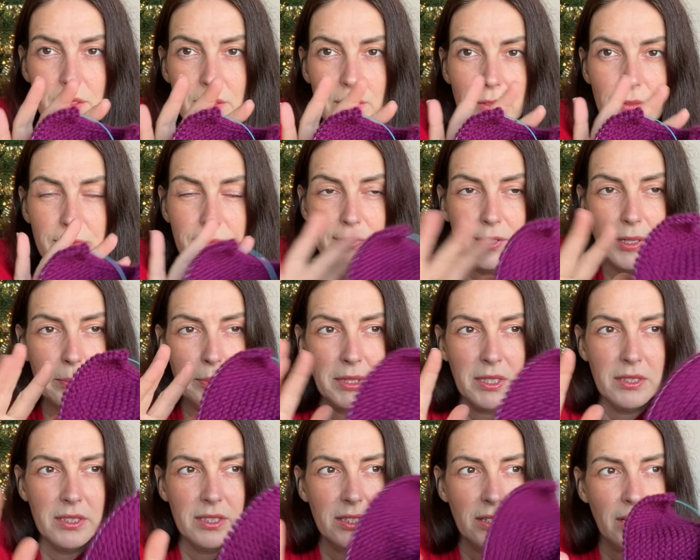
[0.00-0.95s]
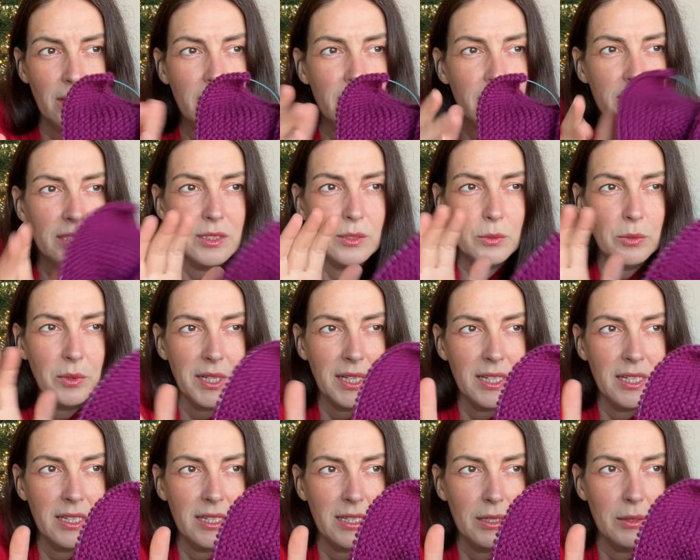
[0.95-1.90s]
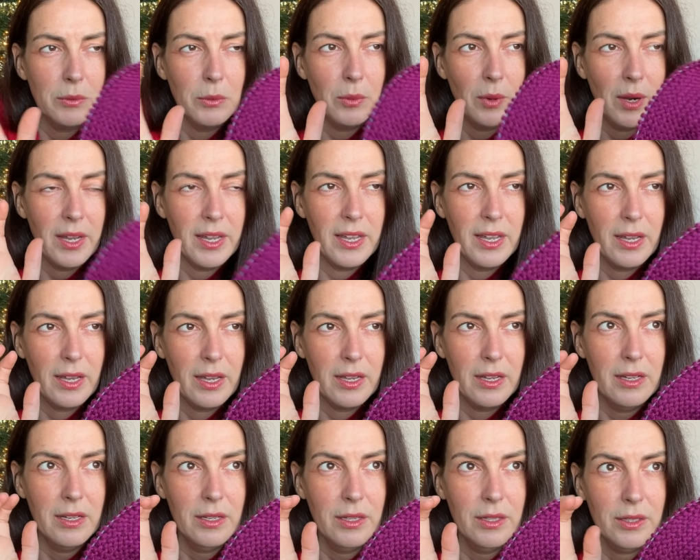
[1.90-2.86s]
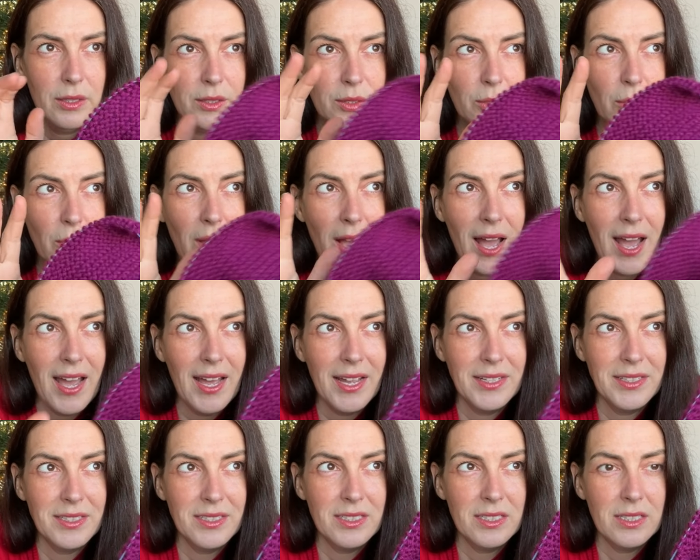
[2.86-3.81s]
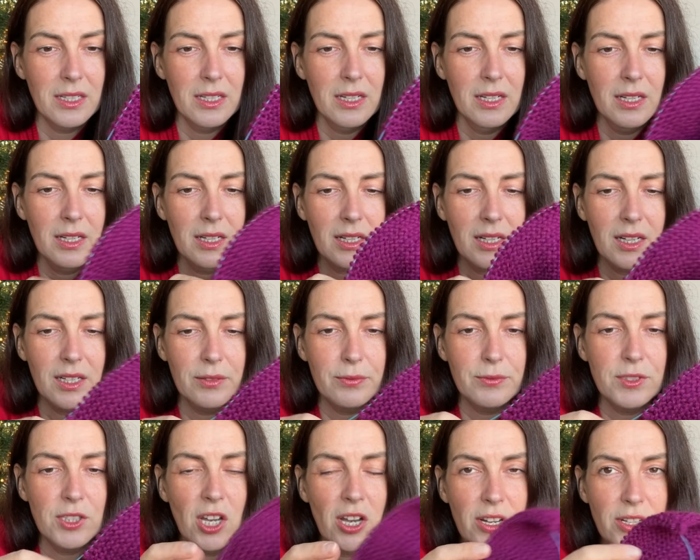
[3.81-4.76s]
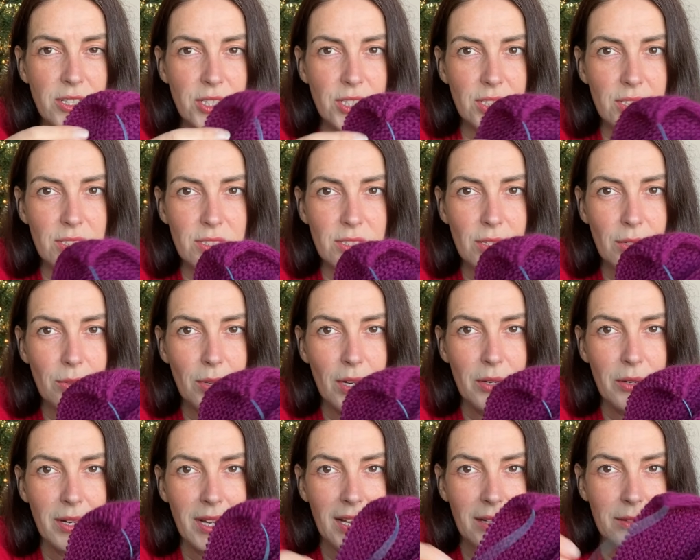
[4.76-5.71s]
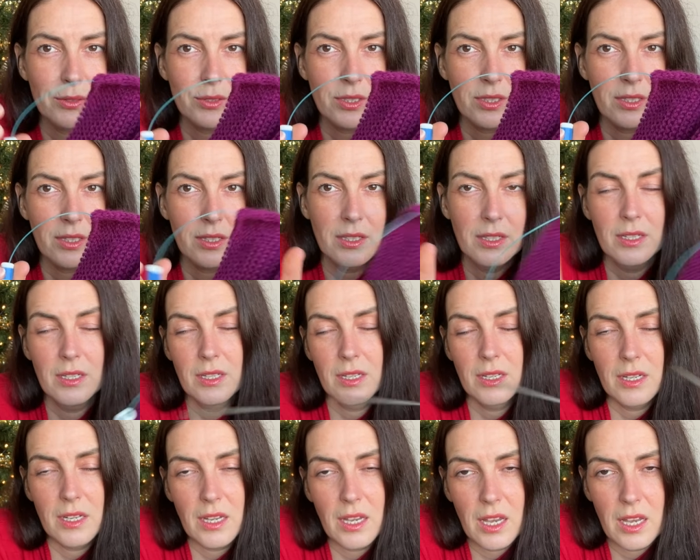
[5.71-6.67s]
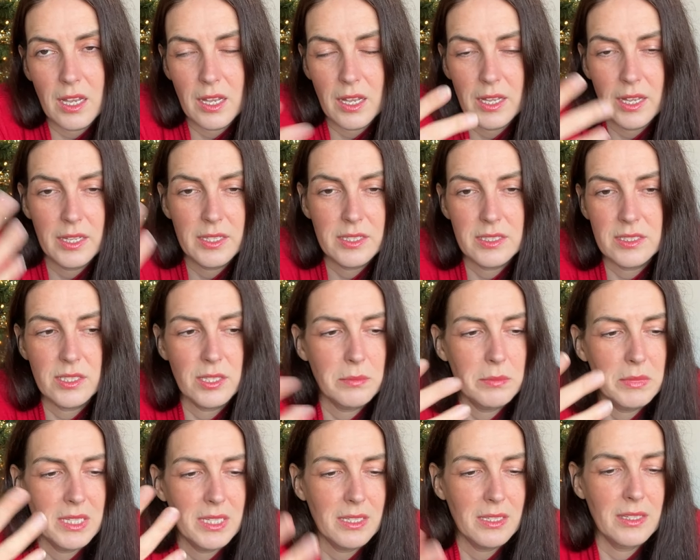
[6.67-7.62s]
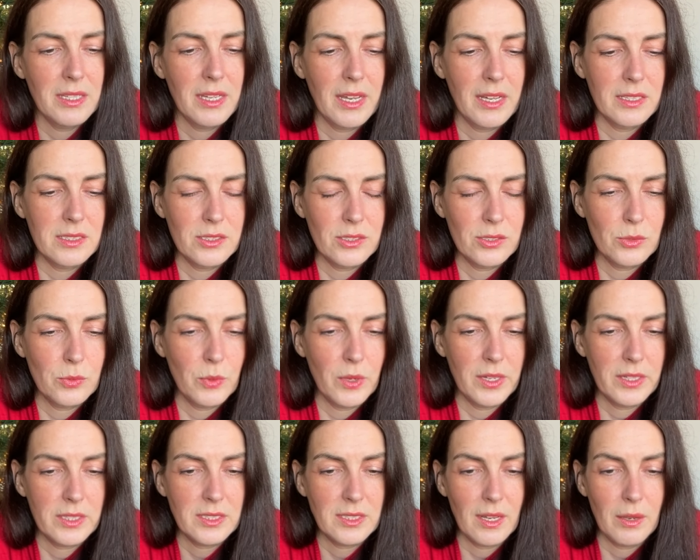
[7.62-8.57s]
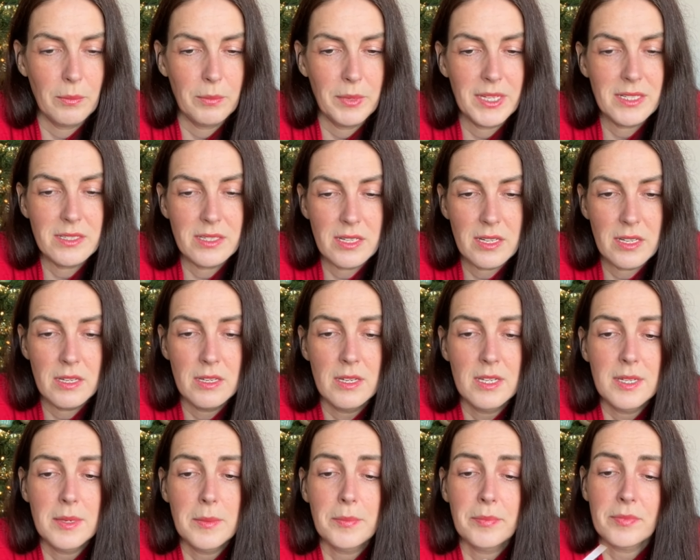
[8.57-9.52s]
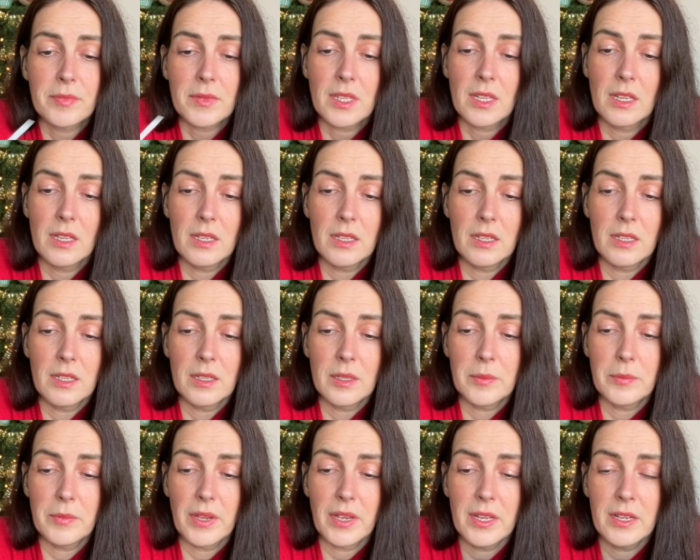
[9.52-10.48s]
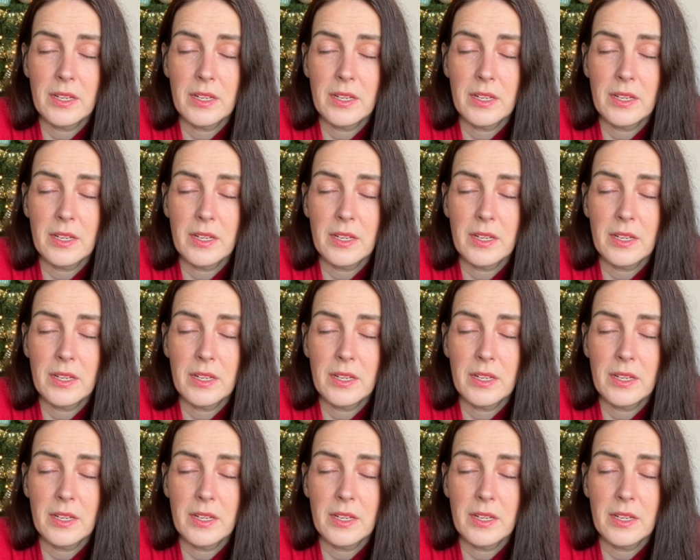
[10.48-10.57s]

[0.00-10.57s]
flipping the yarn in a way where your hand kind of touches the row counter. To me, that just works out better. And